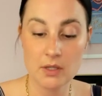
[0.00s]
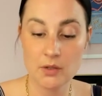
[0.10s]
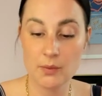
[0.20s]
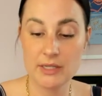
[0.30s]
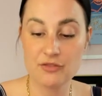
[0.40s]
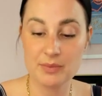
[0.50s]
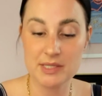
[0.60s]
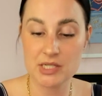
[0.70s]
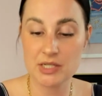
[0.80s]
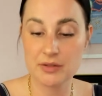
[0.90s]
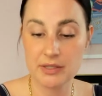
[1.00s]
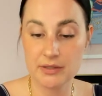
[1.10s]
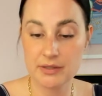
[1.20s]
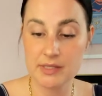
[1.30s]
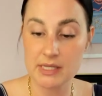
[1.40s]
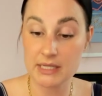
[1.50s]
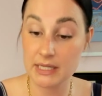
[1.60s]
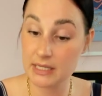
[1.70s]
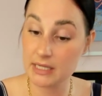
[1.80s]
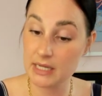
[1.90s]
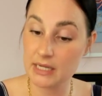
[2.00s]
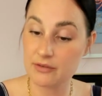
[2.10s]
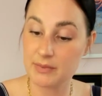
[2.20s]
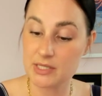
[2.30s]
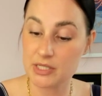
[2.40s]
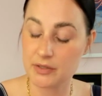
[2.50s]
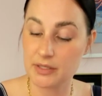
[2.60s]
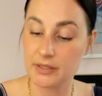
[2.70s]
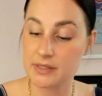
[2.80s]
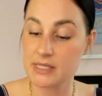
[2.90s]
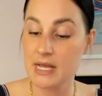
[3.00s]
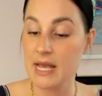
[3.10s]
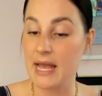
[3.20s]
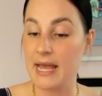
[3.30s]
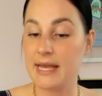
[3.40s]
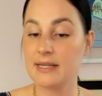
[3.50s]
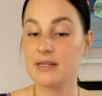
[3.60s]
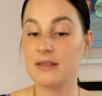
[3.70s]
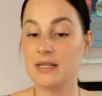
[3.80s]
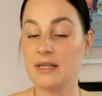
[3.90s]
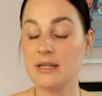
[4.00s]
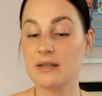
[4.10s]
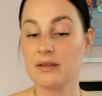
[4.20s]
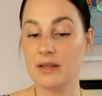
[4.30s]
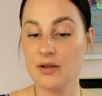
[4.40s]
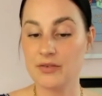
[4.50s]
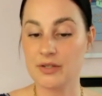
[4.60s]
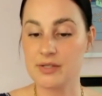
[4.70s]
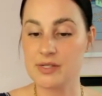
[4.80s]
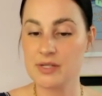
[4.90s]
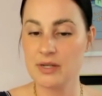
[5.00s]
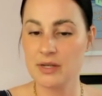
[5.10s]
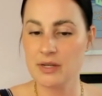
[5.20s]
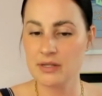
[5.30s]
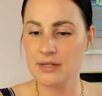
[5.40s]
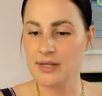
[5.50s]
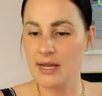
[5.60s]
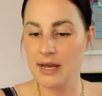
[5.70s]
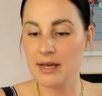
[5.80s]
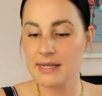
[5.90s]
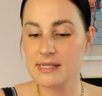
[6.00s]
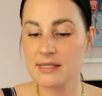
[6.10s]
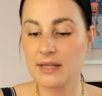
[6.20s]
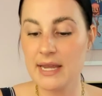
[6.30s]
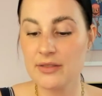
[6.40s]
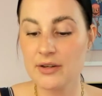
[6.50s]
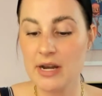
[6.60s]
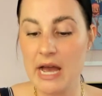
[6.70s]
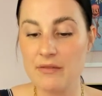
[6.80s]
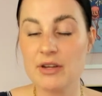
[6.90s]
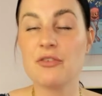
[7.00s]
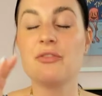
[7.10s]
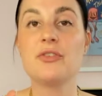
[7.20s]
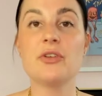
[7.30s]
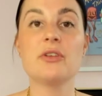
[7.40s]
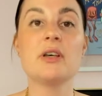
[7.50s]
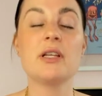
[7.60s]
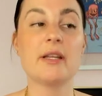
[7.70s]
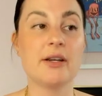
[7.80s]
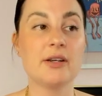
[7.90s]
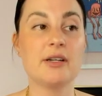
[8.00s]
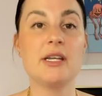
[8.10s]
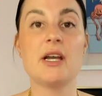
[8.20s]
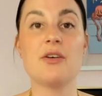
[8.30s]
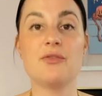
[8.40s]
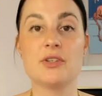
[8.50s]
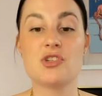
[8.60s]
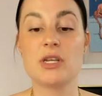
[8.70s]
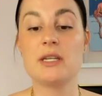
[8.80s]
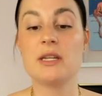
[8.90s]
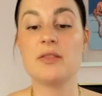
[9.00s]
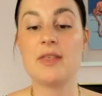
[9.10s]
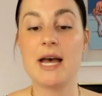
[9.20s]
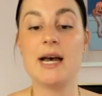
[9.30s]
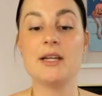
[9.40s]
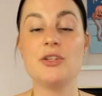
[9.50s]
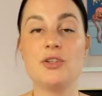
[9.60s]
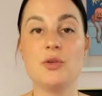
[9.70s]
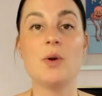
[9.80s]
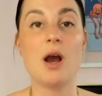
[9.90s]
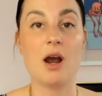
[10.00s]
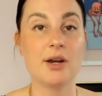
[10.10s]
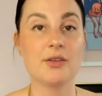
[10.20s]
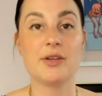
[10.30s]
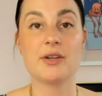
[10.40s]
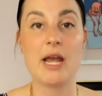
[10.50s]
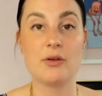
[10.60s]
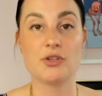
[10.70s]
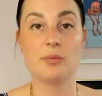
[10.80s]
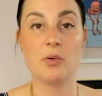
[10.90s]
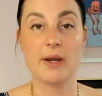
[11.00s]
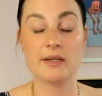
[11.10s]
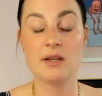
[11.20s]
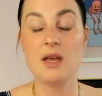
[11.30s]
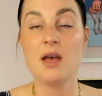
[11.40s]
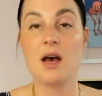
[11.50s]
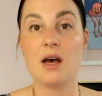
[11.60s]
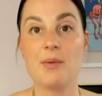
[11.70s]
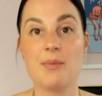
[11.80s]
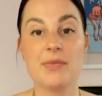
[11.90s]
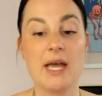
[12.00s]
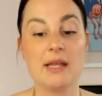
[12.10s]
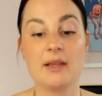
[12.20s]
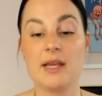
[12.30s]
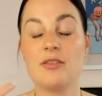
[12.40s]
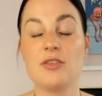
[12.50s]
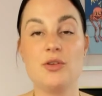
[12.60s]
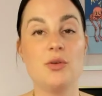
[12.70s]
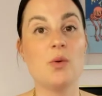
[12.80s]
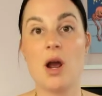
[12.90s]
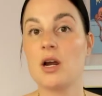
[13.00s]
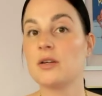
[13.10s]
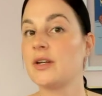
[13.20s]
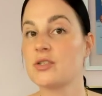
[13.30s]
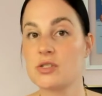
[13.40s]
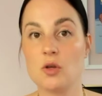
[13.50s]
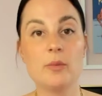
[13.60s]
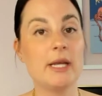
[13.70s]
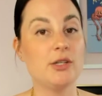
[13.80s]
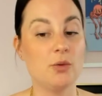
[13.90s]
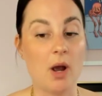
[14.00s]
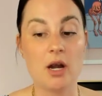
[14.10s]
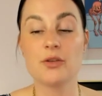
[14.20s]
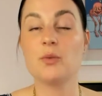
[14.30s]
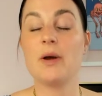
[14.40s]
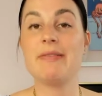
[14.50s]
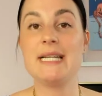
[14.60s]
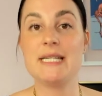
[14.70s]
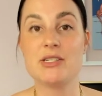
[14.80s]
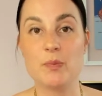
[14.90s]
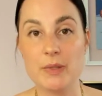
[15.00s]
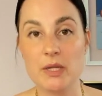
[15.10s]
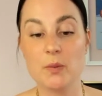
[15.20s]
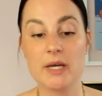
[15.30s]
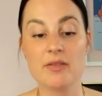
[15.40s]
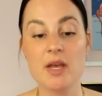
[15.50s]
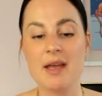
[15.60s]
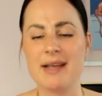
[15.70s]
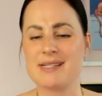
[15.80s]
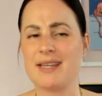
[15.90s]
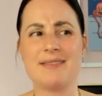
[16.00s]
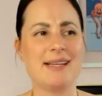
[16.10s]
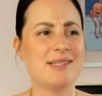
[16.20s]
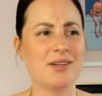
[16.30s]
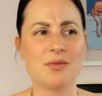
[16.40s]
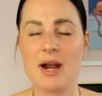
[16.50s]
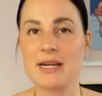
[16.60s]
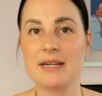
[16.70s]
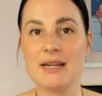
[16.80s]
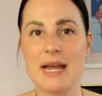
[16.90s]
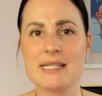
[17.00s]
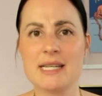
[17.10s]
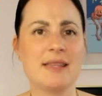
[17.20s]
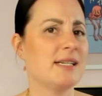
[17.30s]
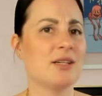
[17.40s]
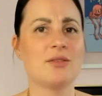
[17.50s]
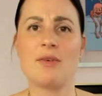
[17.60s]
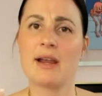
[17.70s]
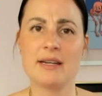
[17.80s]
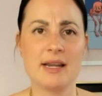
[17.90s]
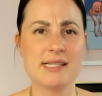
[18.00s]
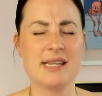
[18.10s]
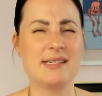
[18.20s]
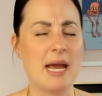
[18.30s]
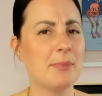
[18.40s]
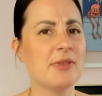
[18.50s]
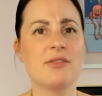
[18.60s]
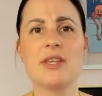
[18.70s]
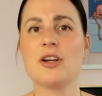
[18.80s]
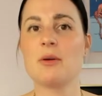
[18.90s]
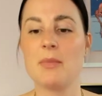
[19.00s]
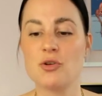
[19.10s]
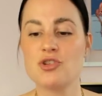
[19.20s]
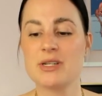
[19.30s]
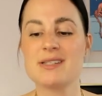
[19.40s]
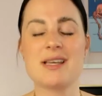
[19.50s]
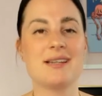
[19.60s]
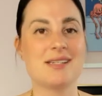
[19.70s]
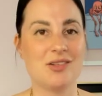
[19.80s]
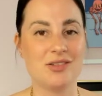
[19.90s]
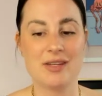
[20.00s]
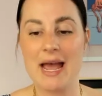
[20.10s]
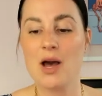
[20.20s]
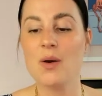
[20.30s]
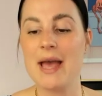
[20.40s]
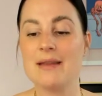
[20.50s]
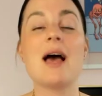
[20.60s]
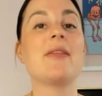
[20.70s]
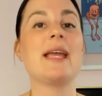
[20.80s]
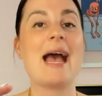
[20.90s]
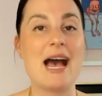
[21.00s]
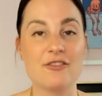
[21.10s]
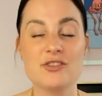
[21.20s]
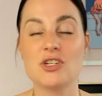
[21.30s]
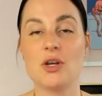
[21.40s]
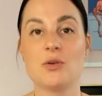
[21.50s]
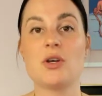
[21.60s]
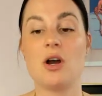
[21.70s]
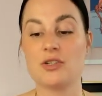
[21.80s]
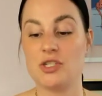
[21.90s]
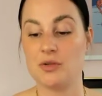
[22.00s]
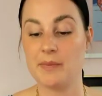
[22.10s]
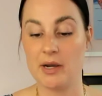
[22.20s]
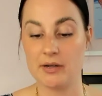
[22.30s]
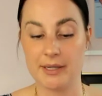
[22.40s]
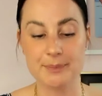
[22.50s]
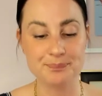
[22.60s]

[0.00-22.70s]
Queen of Materials, King of Materials, and the Lovers. Yeah, it's like they're having a full clarity of vision that you are their counterpoint, that like you are their soulmate, you are the one they need to be with. It's like they didn't recognize it. They didn't recognize the depth of their emotions until now, and now they have to go talk to you about it.